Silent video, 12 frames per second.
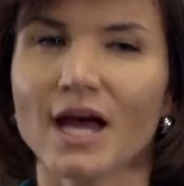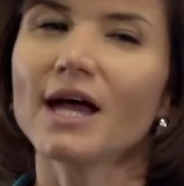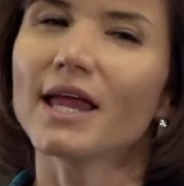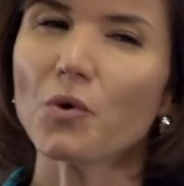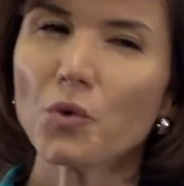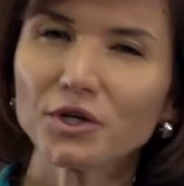
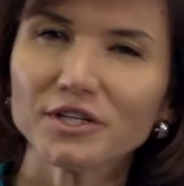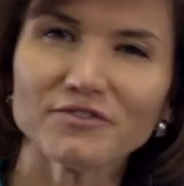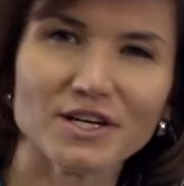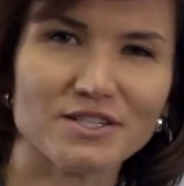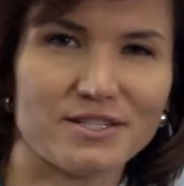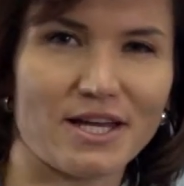Now, what if
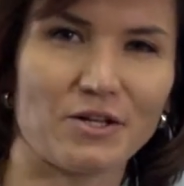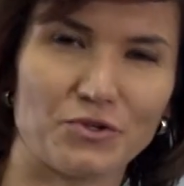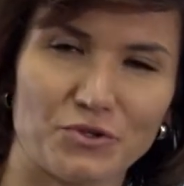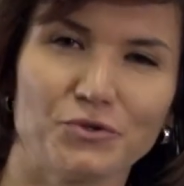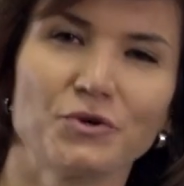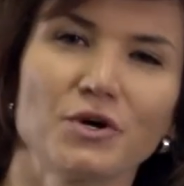I tell
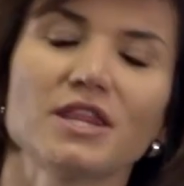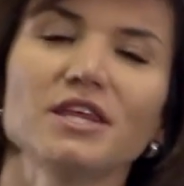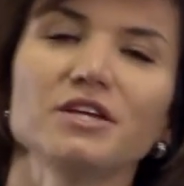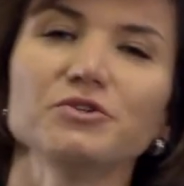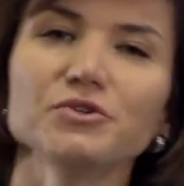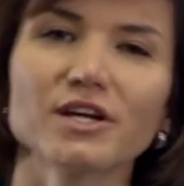you
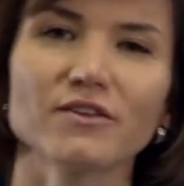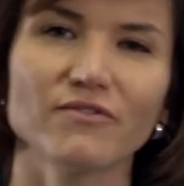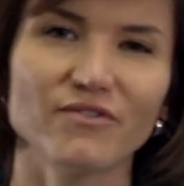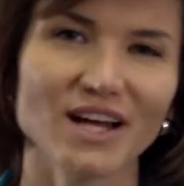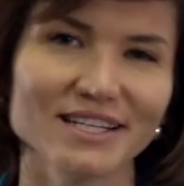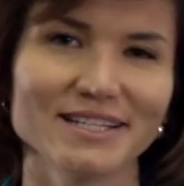that you can
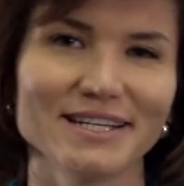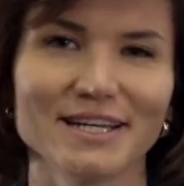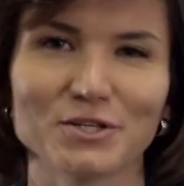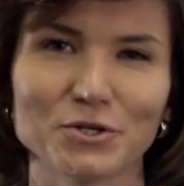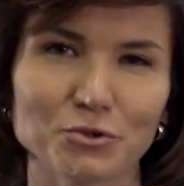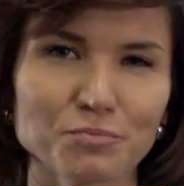
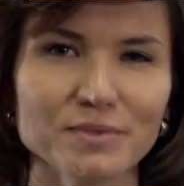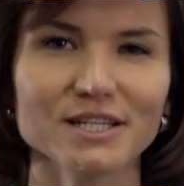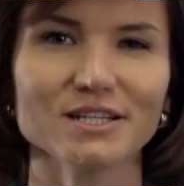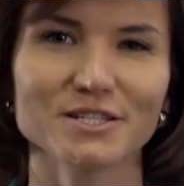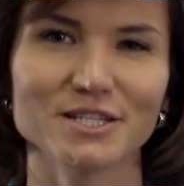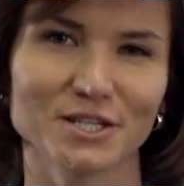validate your
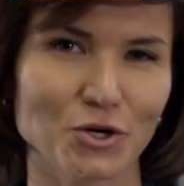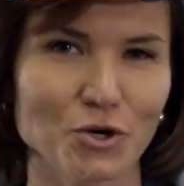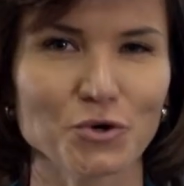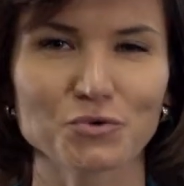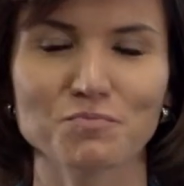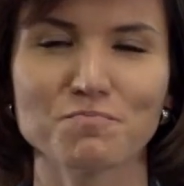PLC
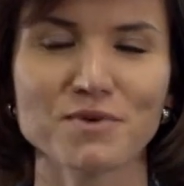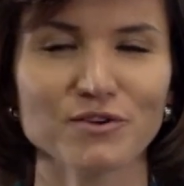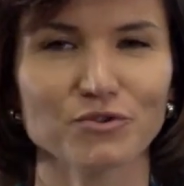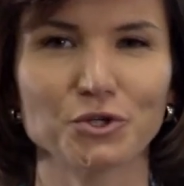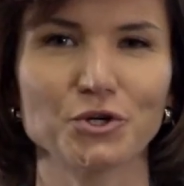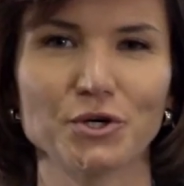code
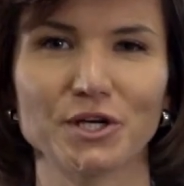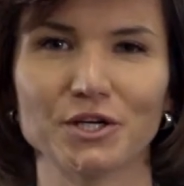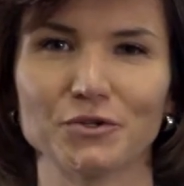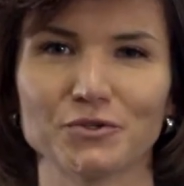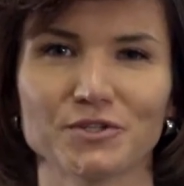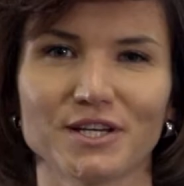before going
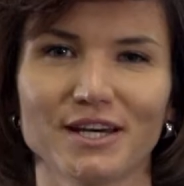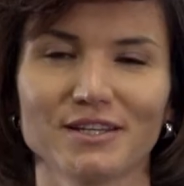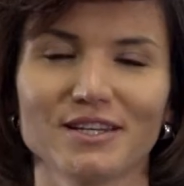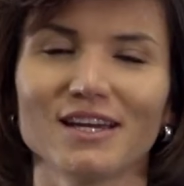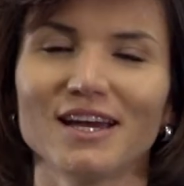on site?